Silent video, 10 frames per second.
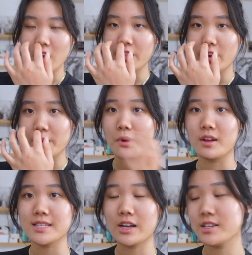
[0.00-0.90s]
all the other
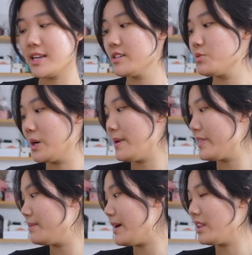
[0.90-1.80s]
products out, because I swear by
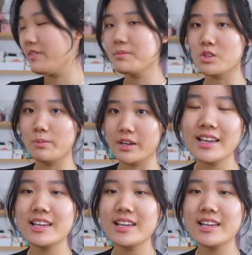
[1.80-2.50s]
them. I love them so much.